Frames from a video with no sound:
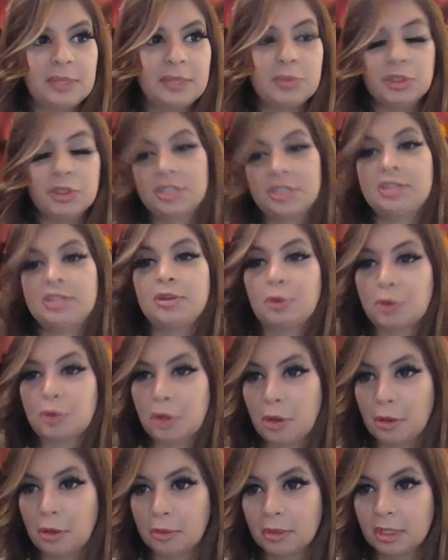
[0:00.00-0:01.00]
people just don't
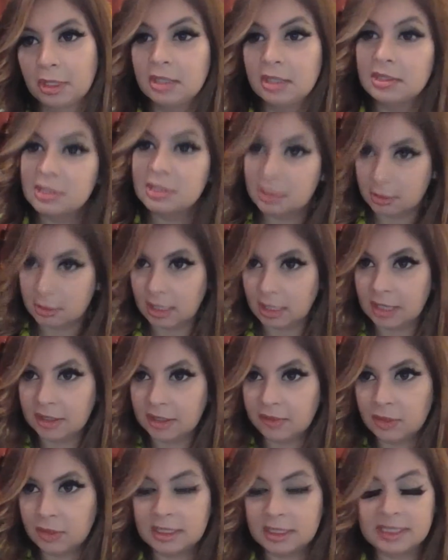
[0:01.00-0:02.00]
know. So I'll
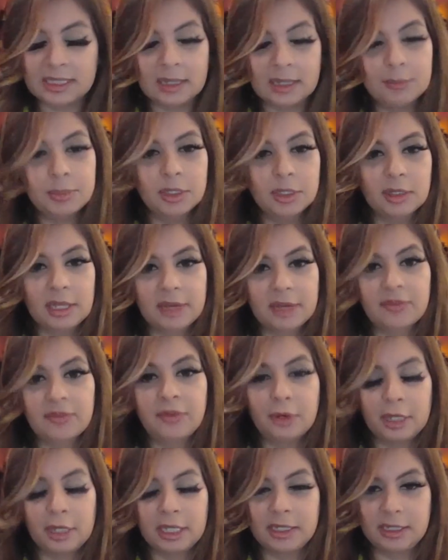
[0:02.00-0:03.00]
give you an example, like
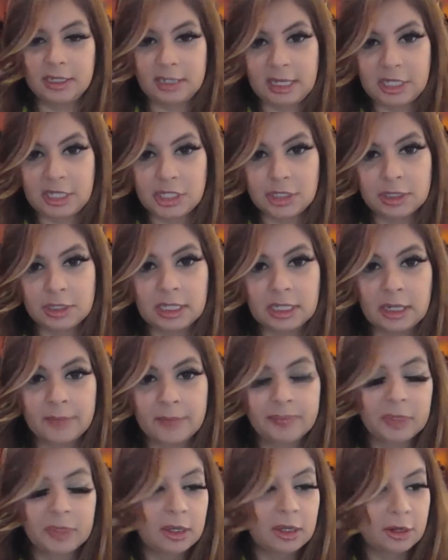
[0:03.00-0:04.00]
Foyan in Nigeria,
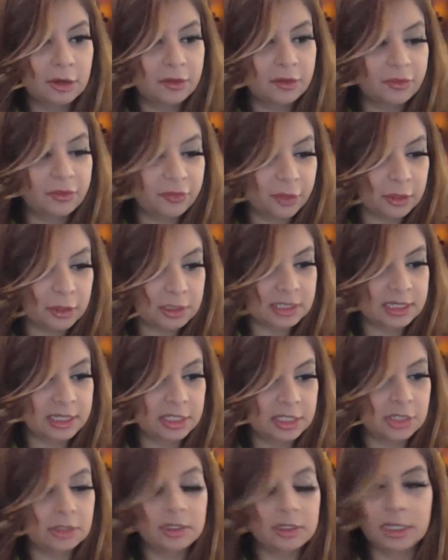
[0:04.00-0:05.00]
her first
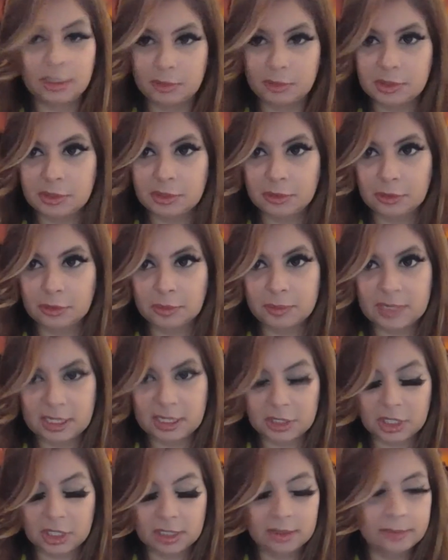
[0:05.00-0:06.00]
Nigeria user group
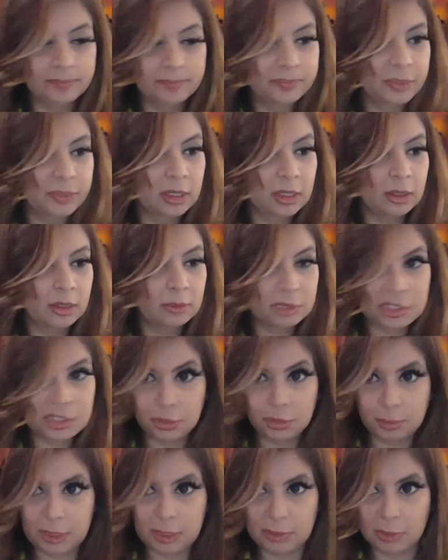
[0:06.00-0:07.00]
session was
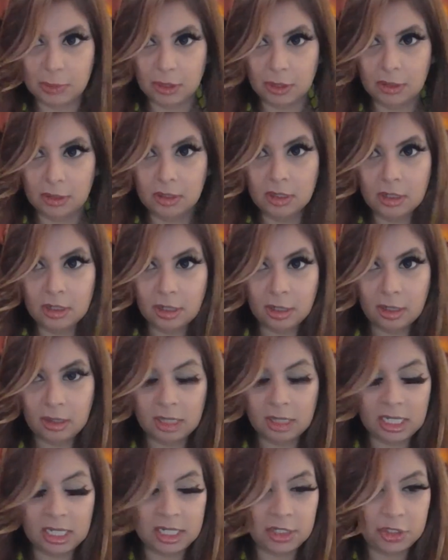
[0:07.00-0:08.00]
2 people.
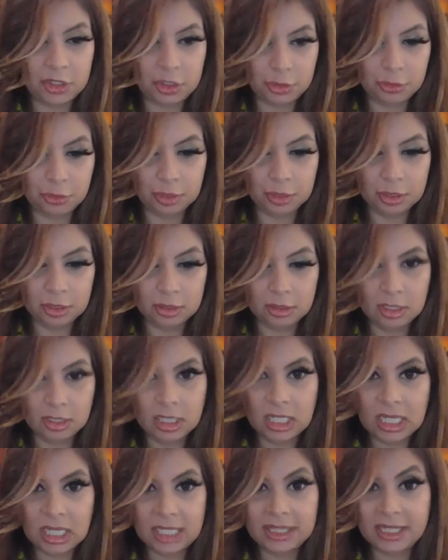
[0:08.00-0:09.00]
Her and a dude.
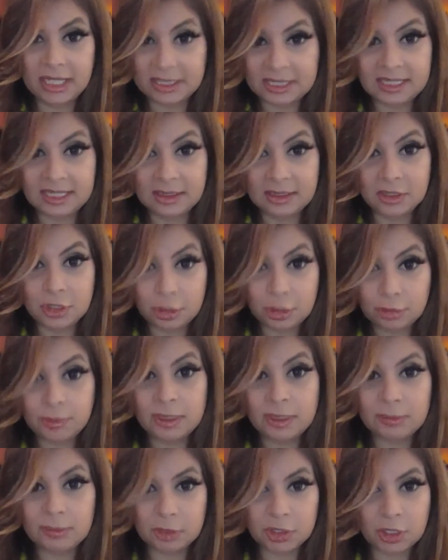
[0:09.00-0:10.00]
And that's it. 2
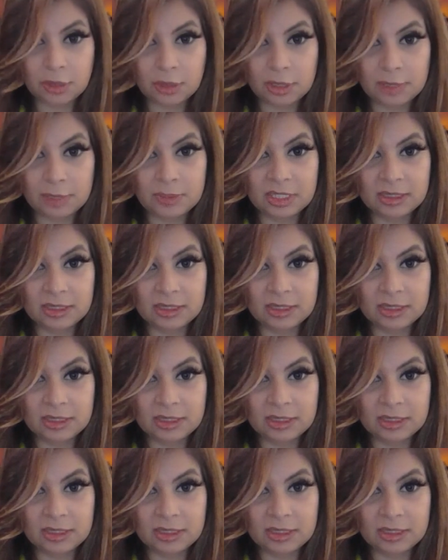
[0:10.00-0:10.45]
people showed up to